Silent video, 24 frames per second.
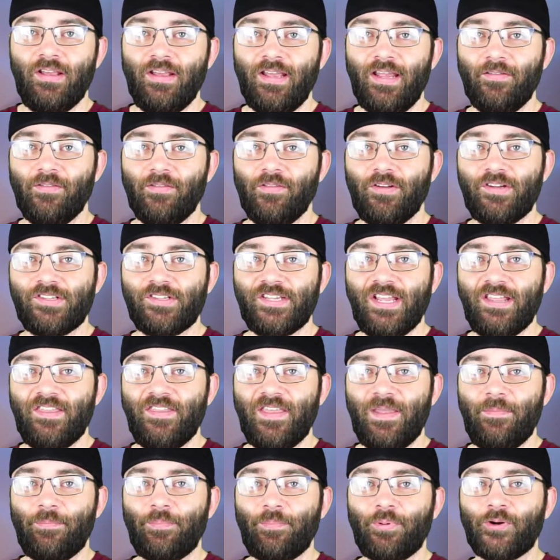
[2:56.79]
it looks like
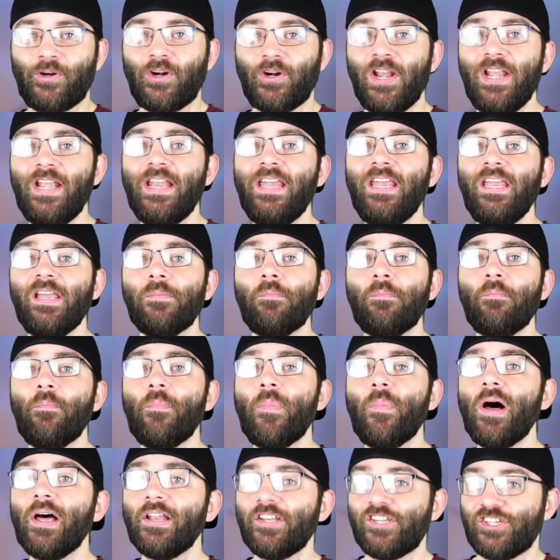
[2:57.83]
they pretty
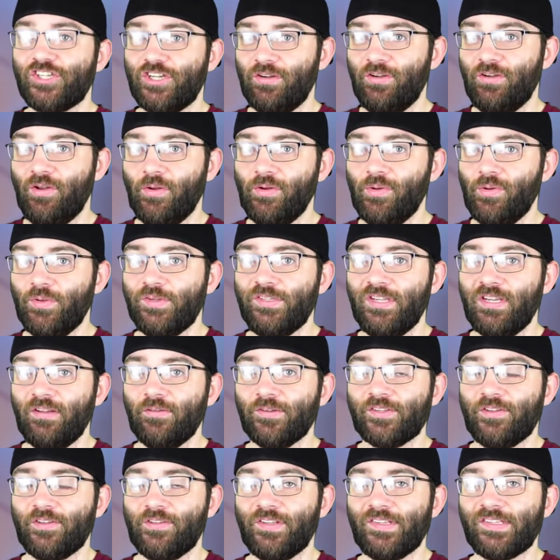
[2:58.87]
much don't do
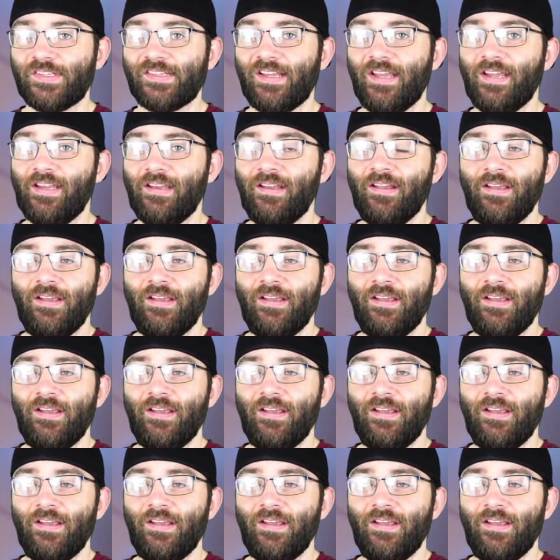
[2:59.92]
singles on this site.